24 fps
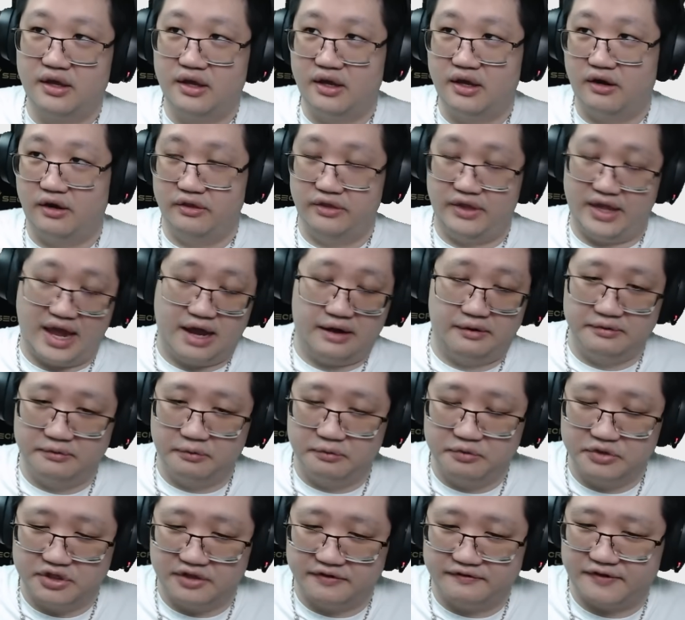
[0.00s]
and how it
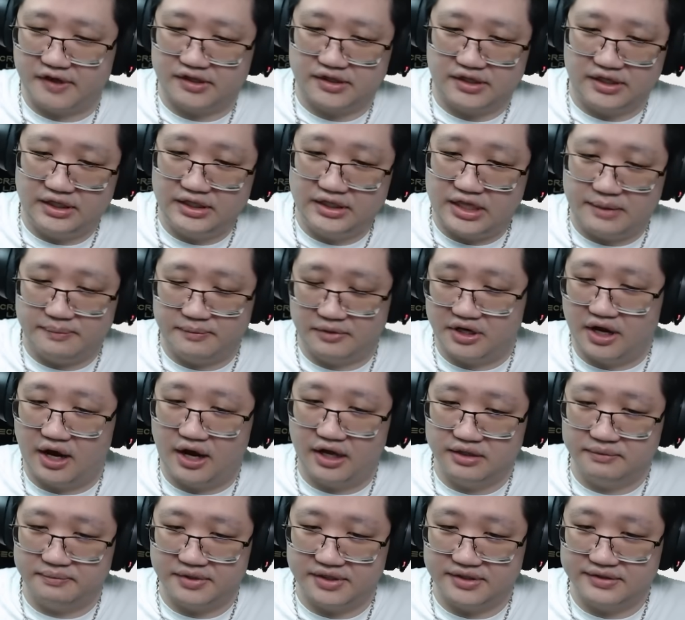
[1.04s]
would affect the in-game
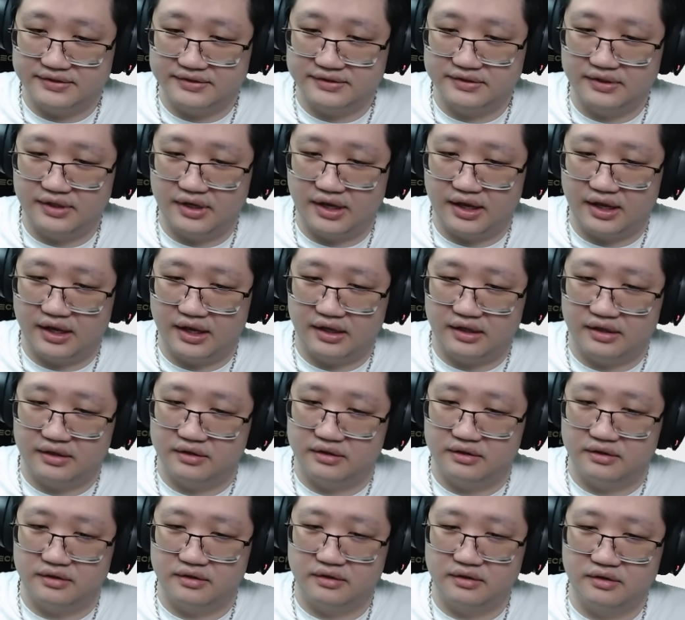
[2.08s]
economies
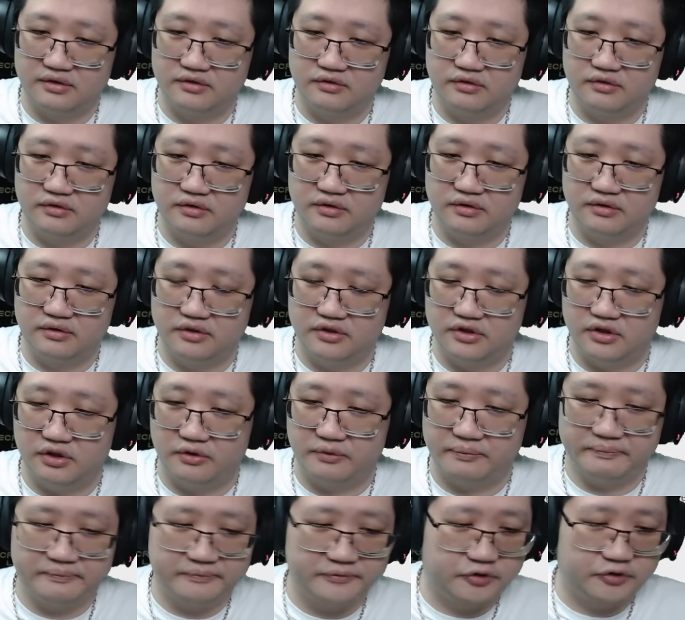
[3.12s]
and you
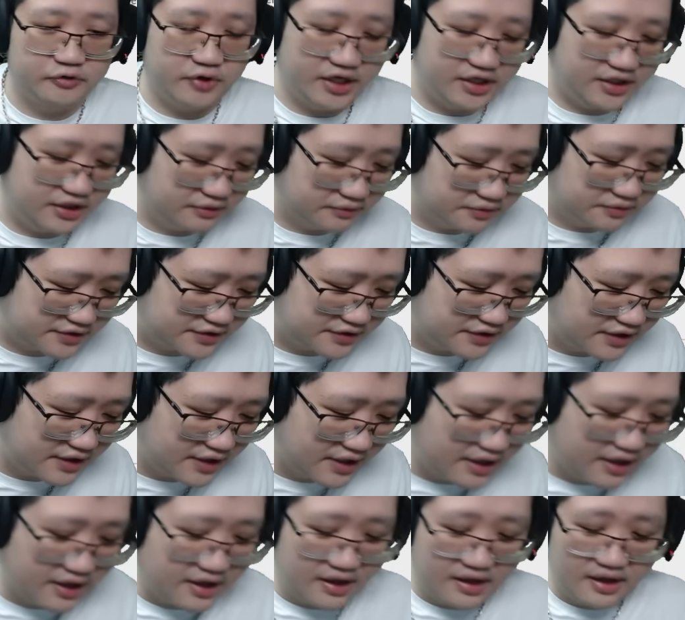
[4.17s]
know trade guilds.
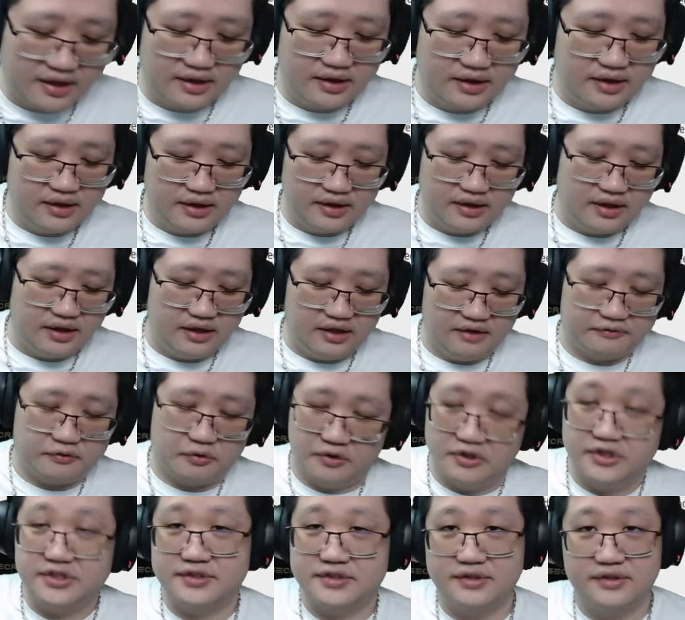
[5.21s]
Of
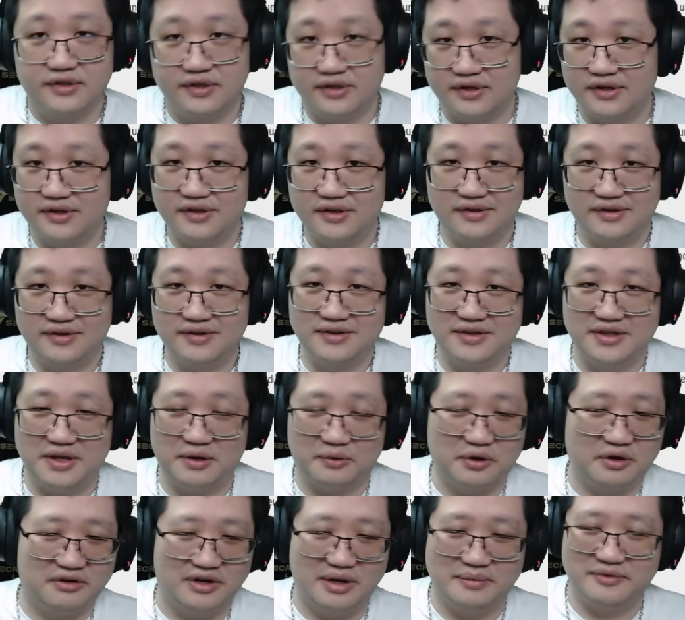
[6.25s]
course, there
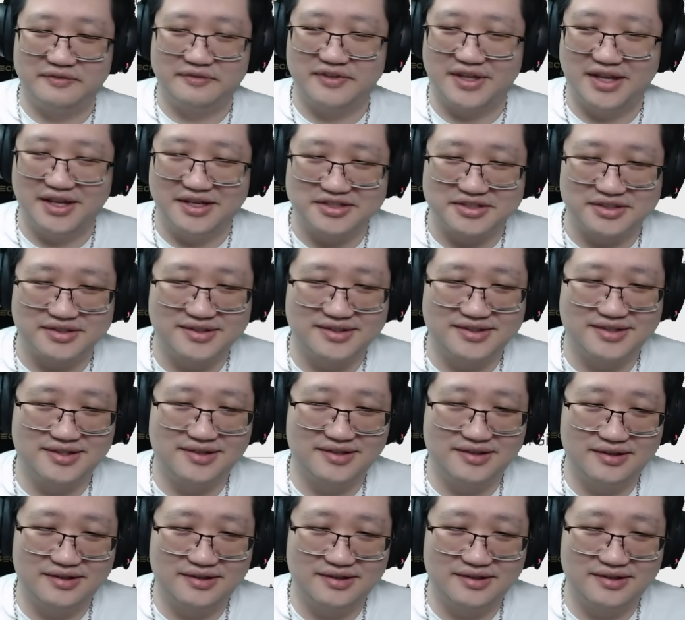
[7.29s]
were ramifications,